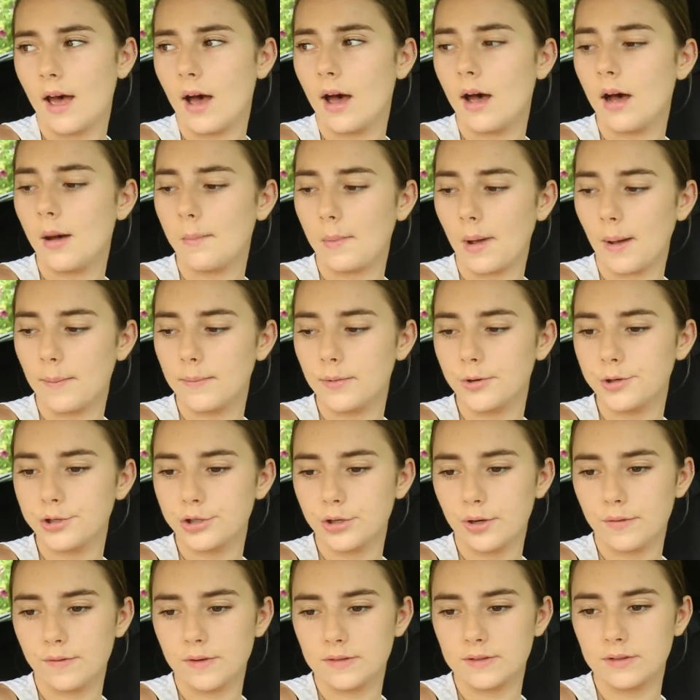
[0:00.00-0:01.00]
Um, I'm not
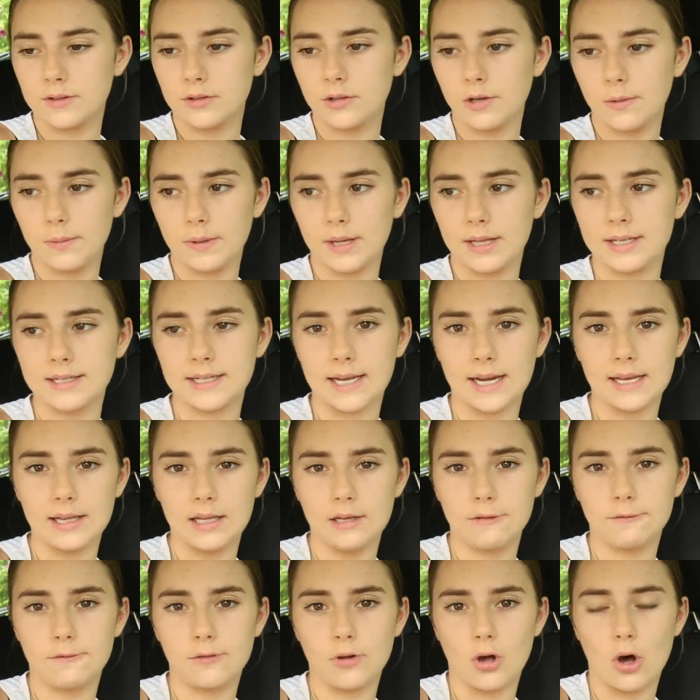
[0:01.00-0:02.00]
sure if this is going to be a
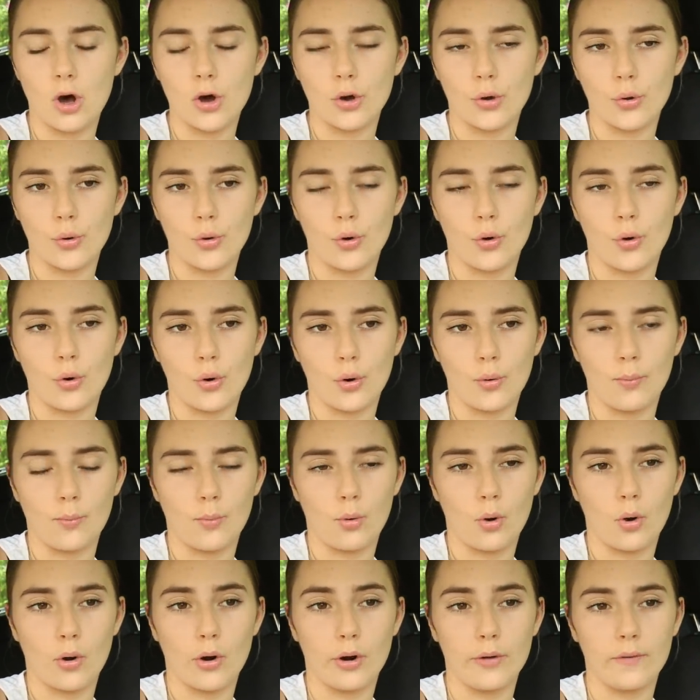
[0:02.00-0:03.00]
daily vlog or
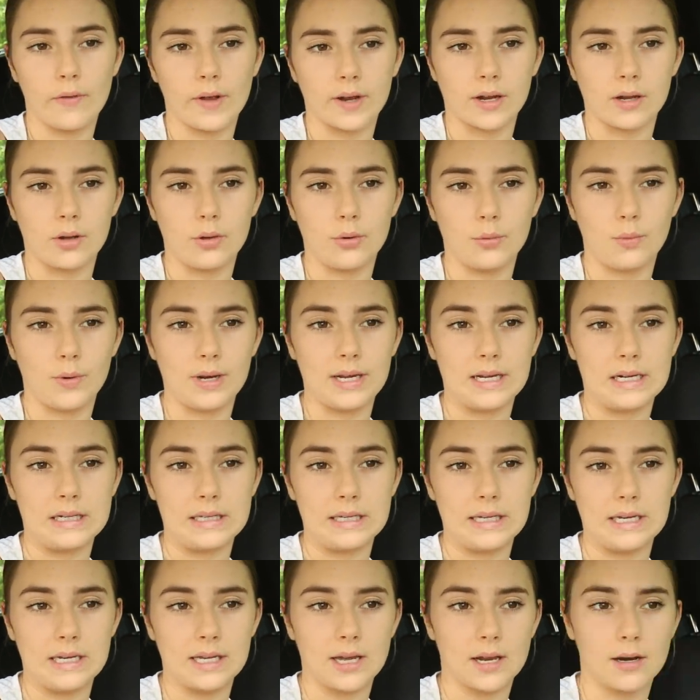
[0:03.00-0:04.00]
more of like a
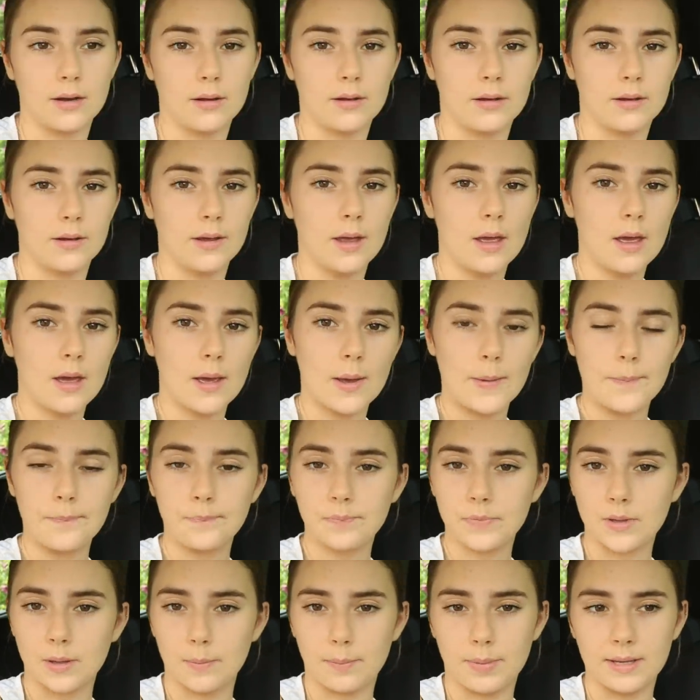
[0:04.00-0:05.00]
weekly kind
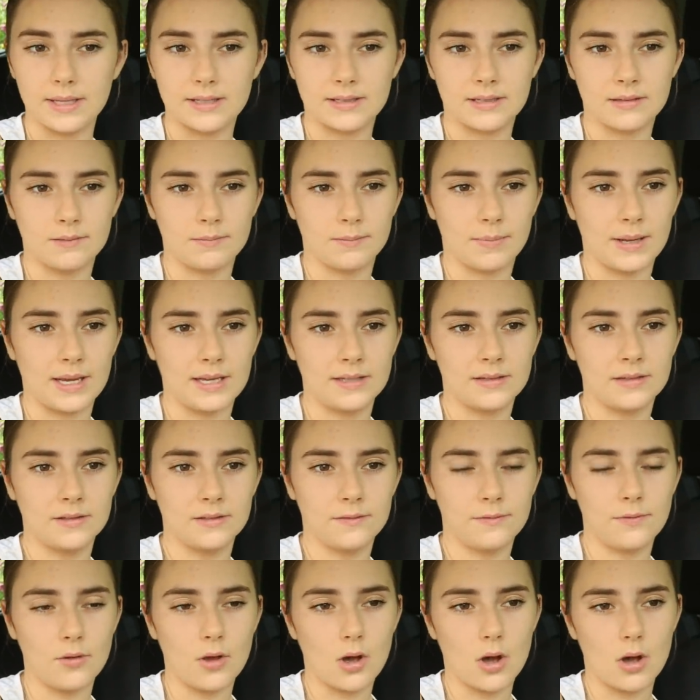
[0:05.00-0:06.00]
of bits and
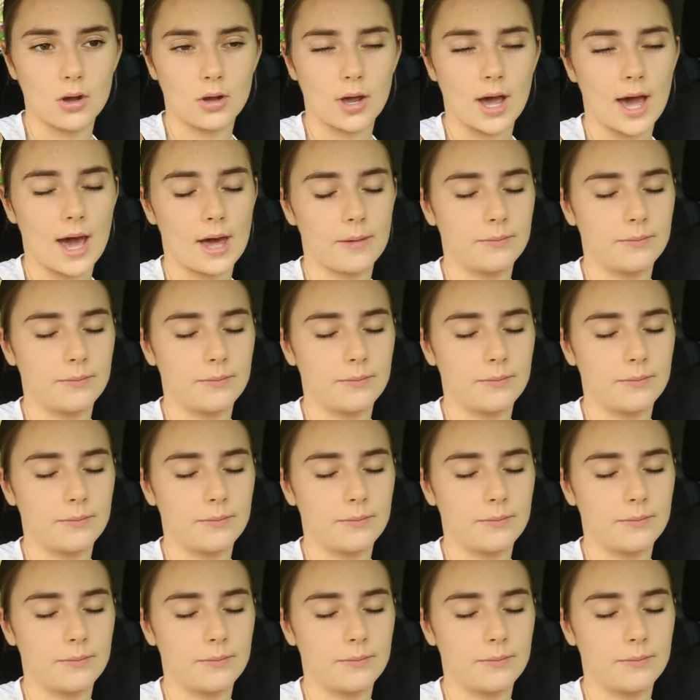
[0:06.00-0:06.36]
pieces vlog.